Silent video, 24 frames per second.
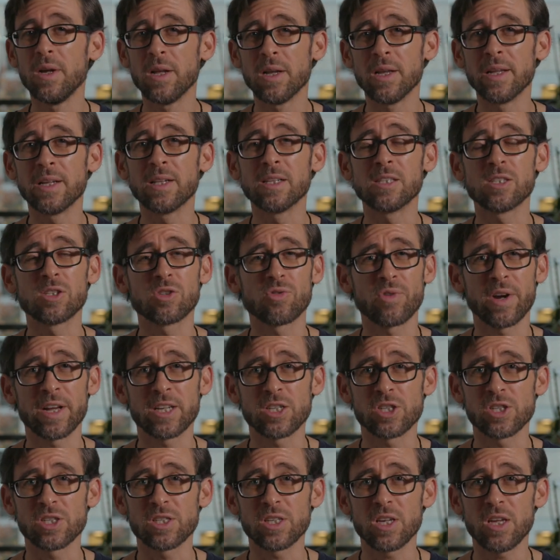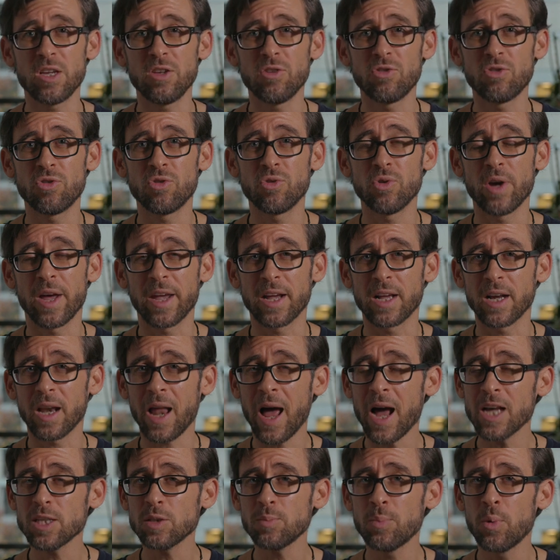little scratches into a
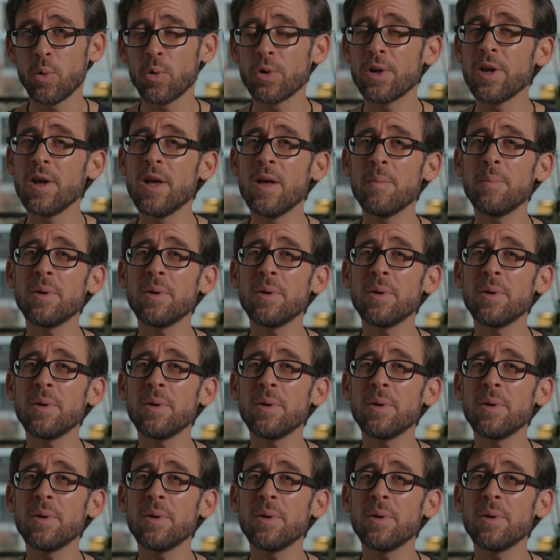glass port,